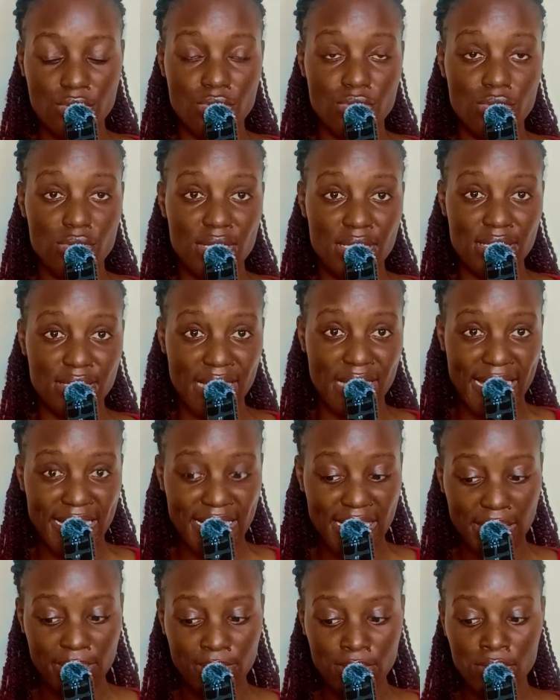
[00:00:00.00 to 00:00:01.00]
to do
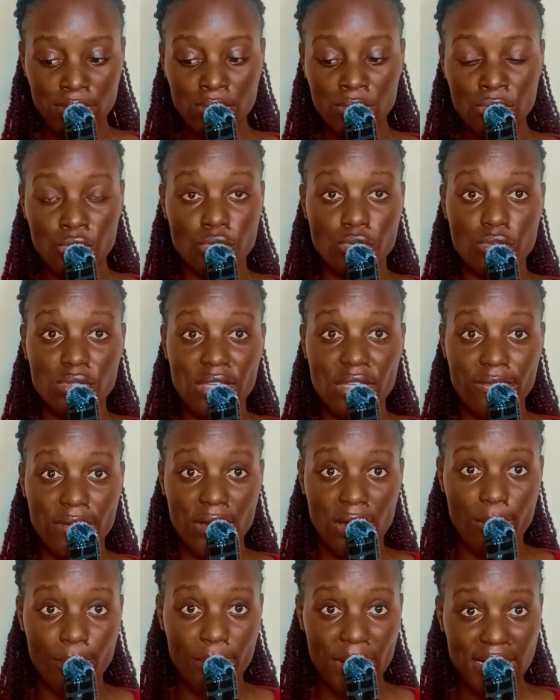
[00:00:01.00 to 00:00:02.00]
designing, to do
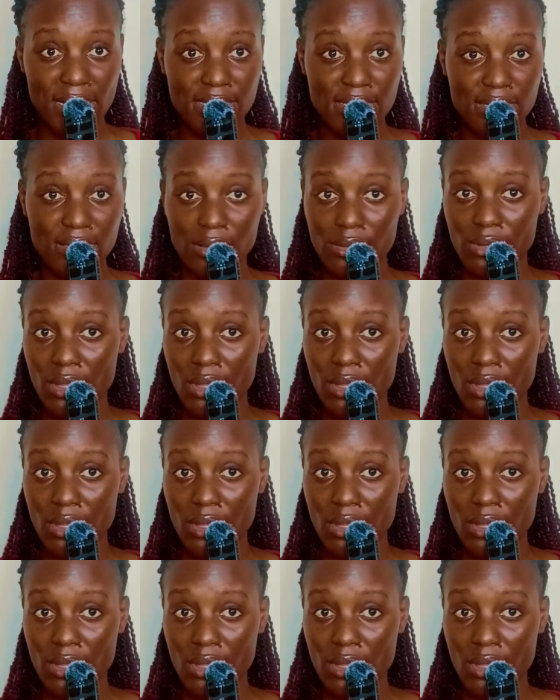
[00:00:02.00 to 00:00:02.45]
developers.